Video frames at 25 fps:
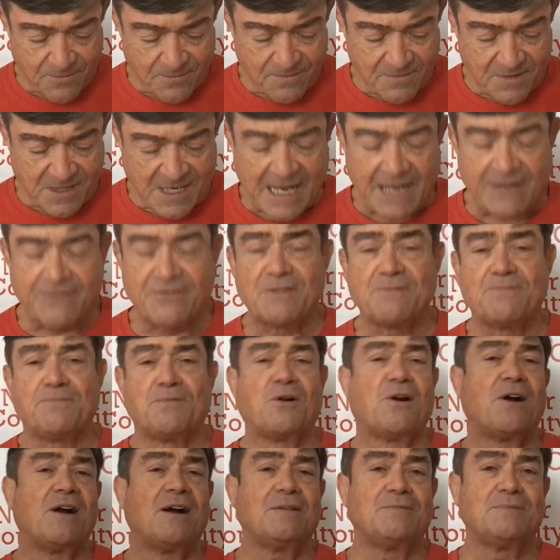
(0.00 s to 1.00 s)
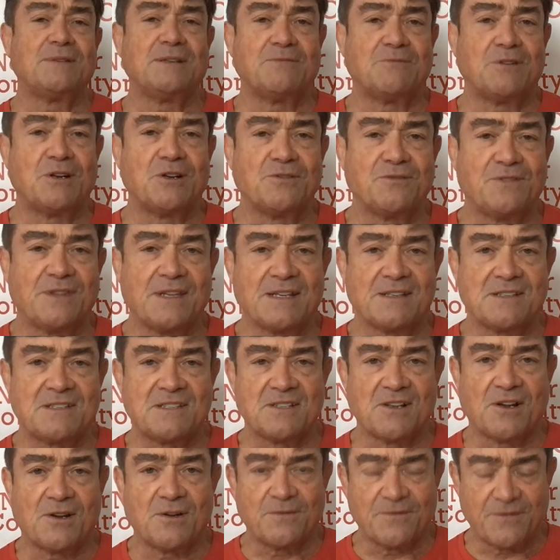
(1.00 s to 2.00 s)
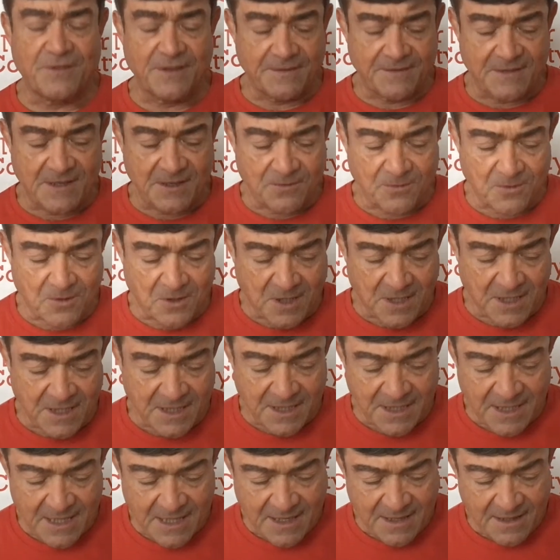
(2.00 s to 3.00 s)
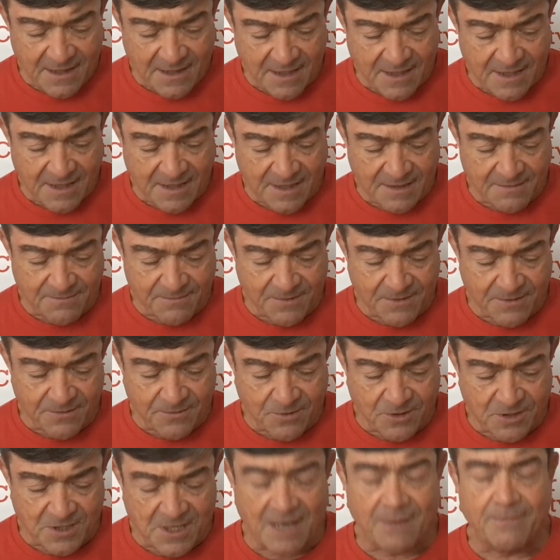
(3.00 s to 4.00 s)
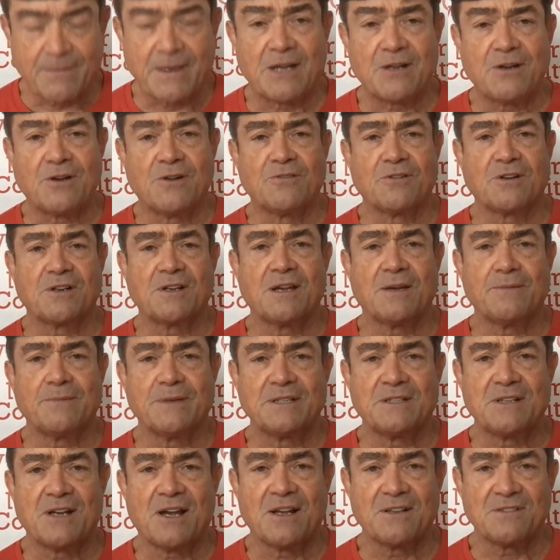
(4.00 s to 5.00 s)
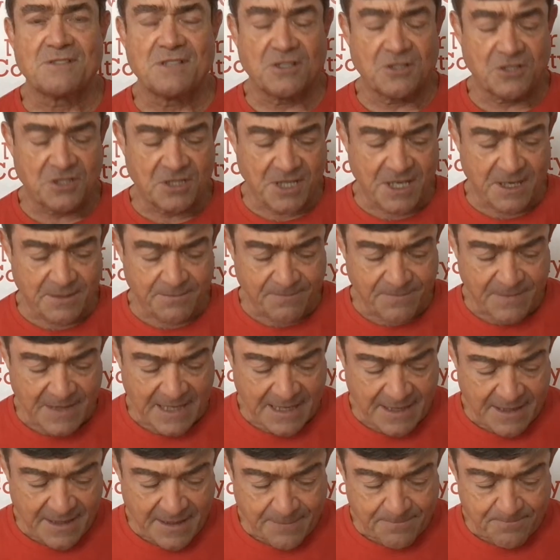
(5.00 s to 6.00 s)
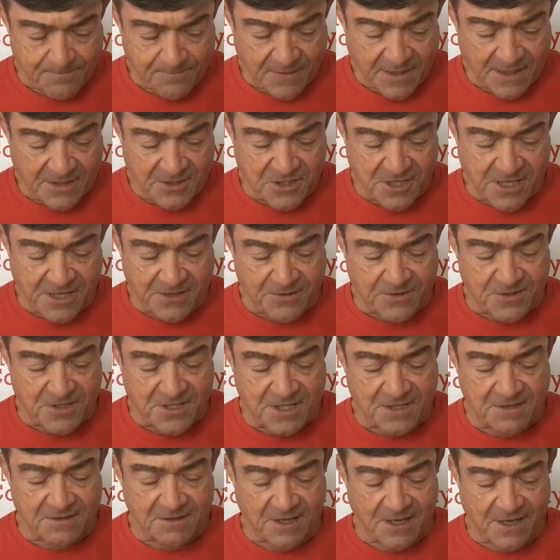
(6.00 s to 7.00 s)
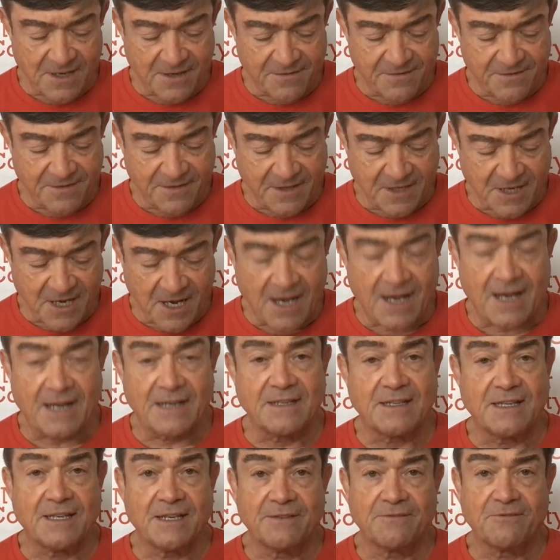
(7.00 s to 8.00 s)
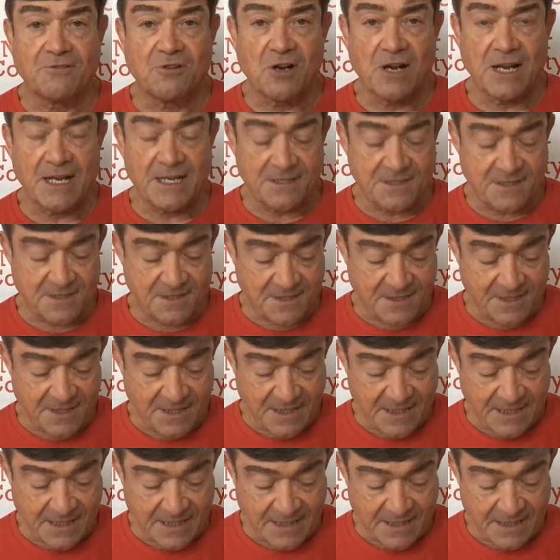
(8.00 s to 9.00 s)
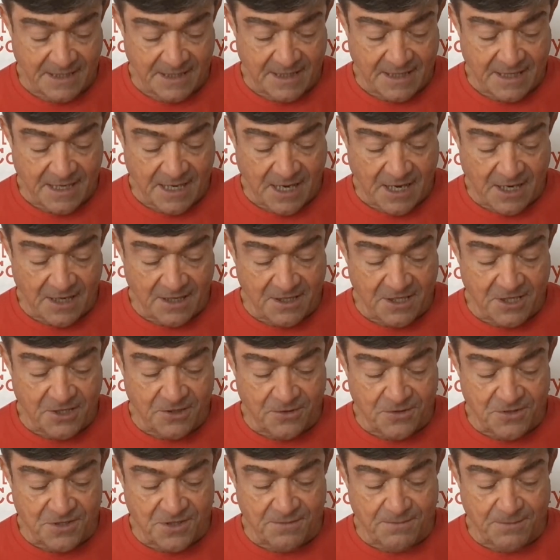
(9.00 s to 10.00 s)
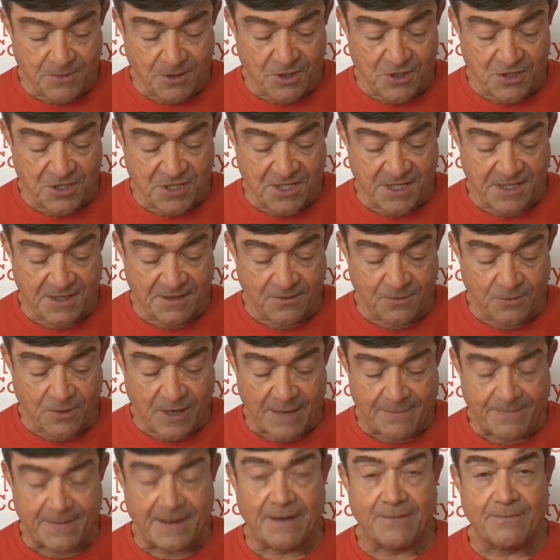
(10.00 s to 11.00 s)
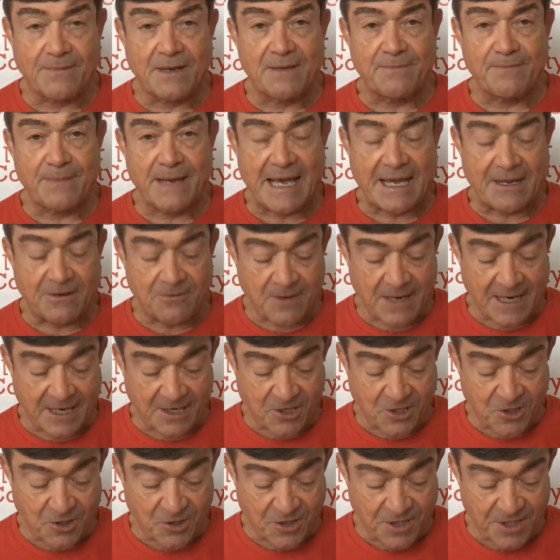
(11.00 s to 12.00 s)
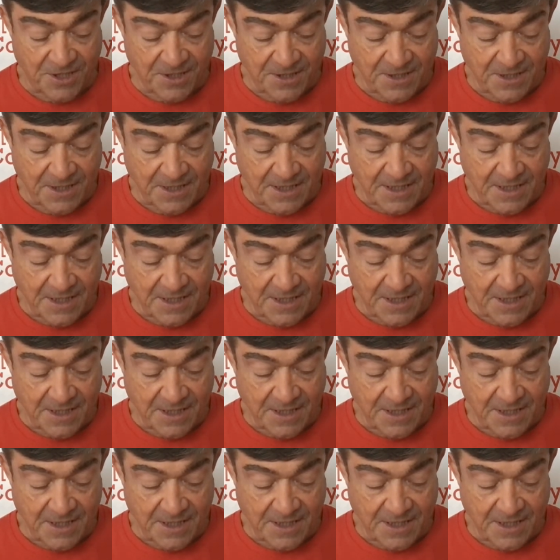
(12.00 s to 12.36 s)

David probably wrote this, Psalm 51, when we're talking about overcoming toxic shame. Generous in love, God give grace. Huge in mercy, wipe out my bad record.